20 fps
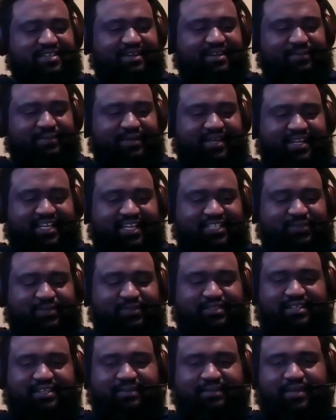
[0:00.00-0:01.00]
up, man. That's
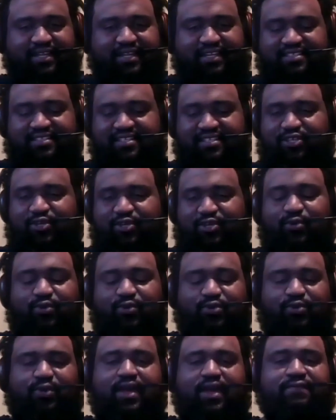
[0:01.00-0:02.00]
what's up, man. Listen,
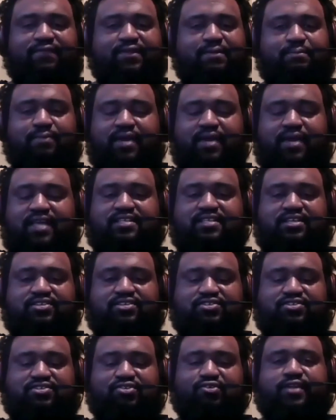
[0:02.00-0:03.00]
you have an amazing
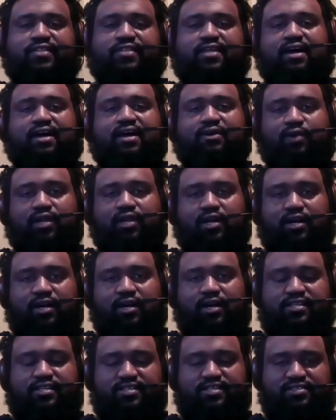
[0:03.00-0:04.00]
story that I want
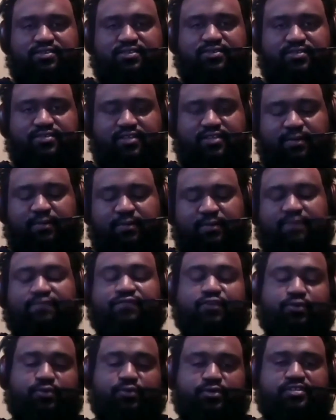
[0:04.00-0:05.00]
our listeners and
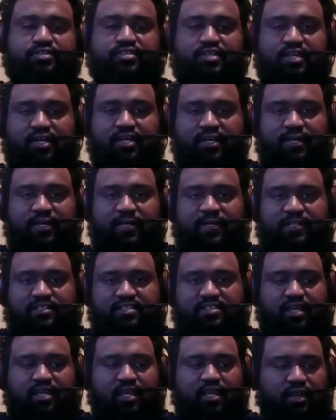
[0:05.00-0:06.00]
viewers
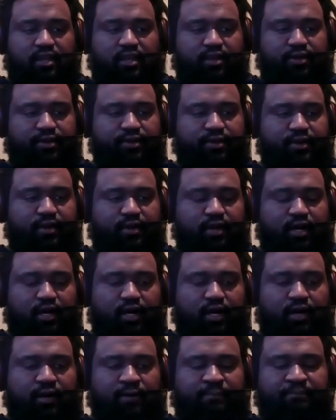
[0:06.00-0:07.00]
to hear.
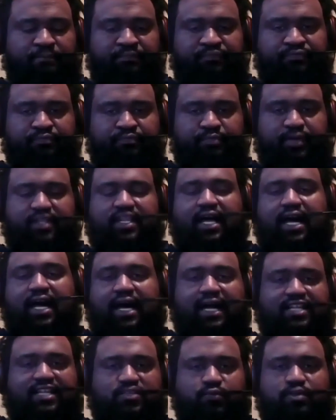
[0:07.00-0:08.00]
But
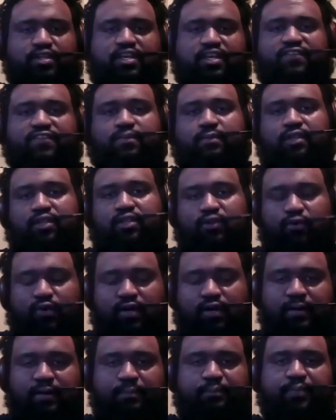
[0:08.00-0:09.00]
I just want to give them a
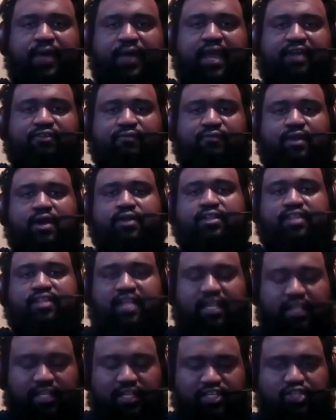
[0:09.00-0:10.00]
little background, and then
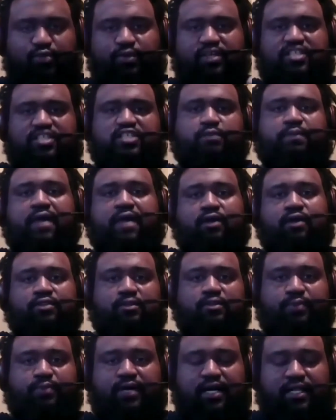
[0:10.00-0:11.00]
I'll let you expound
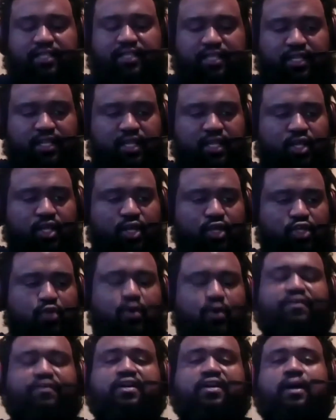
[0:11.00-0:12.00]
upon it.
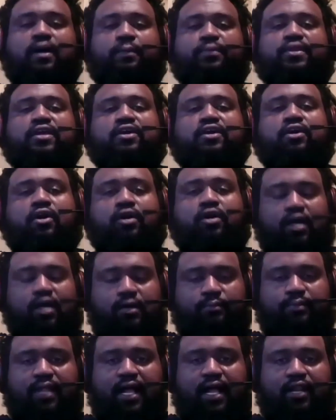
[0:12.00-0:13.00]
You have a company called
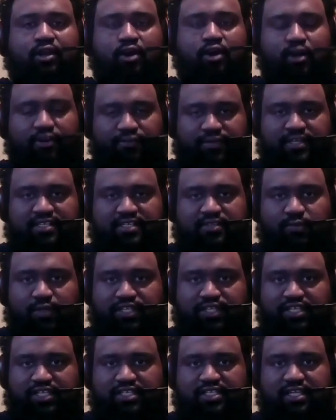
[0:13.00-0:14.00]
Unblocked Arteries,
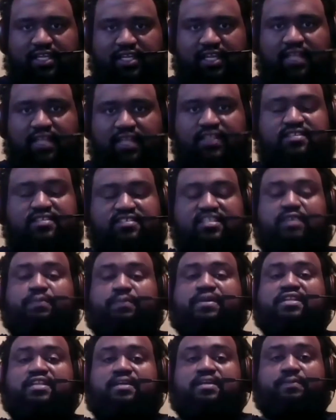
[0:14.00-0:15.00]
which is in the
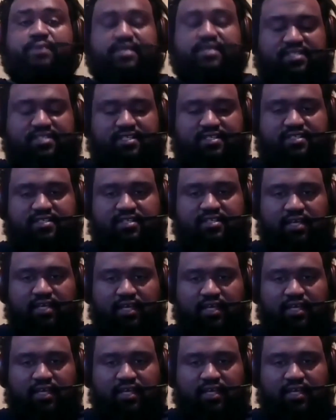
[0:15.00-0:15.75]
CBD business.